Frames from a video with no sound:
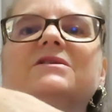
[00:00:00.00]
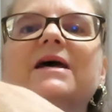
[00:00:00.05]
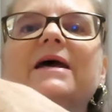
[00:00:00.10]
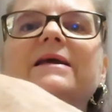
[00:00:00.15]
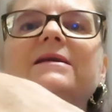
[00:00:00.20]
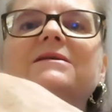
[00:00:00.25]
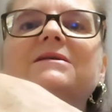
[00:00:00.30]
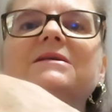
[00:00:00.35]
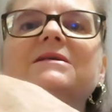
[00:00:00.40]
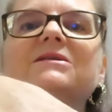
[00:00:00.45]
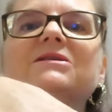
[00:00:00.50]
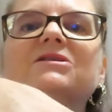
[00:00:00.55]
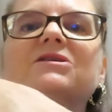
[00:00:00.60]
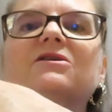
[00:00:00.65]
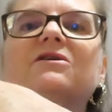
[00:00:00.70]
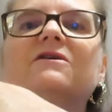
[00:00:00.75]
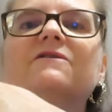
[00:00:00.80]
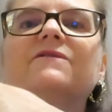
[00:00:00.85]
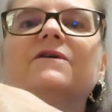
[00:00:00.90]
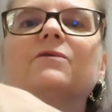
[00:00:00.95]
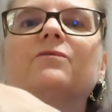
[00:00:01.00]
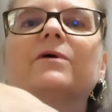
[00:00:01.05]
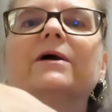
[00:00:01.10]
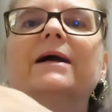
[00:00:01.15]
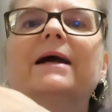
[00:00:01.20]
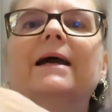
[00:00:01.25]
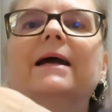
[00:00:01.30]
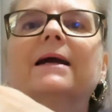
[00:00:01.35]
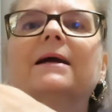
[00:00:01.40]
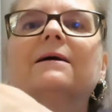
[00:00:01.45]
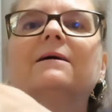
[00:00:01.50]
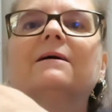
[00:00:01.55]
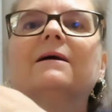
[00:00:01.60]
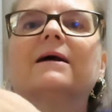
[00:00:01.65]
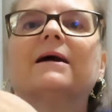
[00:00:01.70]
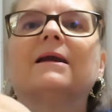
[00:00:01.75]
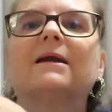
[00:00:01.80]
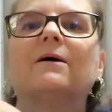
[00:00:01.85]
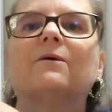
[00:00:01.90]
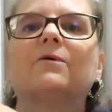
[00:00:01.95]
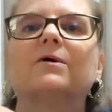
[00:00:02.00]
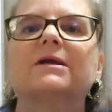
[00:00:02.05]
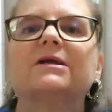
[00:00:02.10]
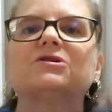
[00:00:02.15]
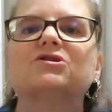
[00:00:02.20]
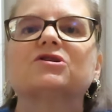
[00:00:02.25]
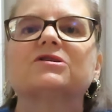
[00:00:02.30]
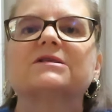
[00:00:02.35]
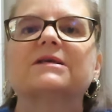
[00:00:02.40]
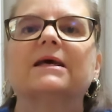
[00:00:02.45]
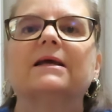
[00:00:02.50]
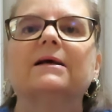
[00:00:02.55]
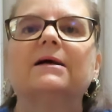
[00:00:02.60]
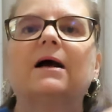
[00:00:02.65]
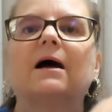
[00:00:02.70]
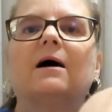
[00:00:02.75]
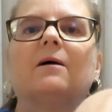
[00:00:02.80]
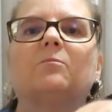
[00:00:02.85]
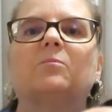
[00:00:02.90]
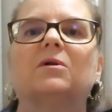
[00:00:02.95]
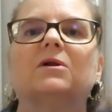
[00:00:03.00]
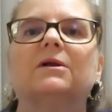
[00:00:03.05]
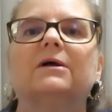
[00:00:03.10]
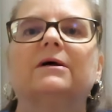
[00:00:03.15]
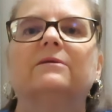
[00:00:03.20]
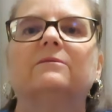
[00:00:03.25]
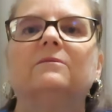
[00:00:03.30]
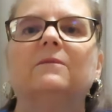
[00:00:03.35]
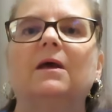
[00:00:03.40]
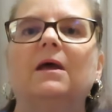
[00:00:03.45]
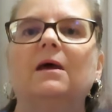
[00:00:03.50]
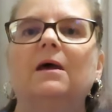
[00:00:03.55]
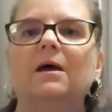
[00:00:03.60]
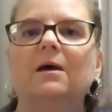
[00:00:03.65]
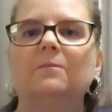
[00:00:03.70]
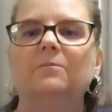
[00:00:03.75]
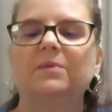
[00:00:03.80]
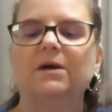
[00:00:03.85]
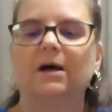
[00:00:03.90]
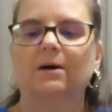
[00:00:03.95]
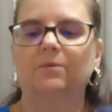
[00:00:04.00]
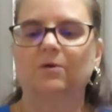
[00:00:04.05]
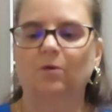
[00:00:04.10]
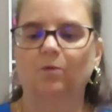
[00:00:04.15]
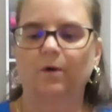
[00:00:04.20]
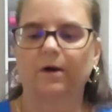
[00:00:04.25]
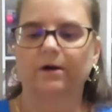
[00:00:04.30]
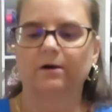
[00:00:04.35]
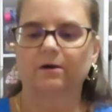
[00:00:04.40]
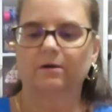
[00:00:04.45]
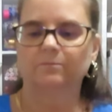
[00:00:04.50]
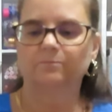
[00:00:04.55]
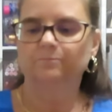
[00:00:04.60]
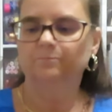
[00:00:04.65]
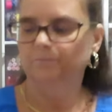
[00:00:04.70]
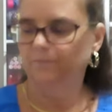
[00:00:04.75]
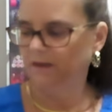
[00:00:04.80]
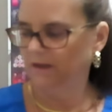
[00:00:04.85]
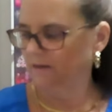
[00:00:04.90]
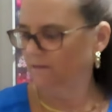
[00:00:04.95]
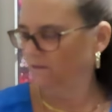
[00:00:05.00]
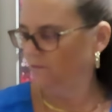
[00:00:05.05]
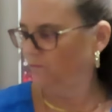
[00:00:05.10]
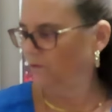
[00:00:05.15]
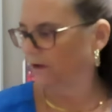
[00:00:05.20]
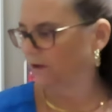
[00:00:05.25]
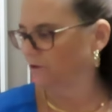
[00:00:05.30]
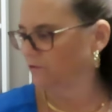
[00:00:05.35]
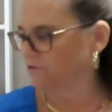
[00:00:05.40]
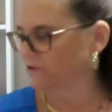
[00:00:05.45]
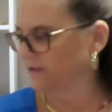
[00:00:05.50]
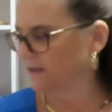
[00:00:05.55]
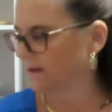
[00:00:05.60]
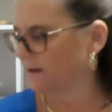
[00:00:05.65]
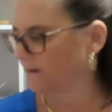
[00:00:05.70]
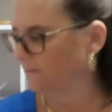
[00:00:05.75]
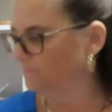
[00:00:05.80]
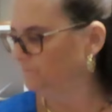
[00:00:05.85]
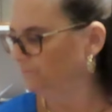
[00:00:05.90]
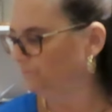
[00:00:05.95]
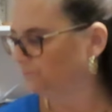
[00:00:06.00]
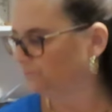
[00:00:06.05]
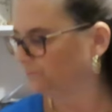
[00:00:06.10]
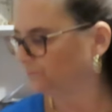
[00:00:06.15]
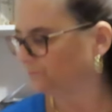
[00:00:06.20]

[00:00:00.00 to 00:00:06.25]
dainty silver ring and I want to just get a couple and be able to wear them in the winter time.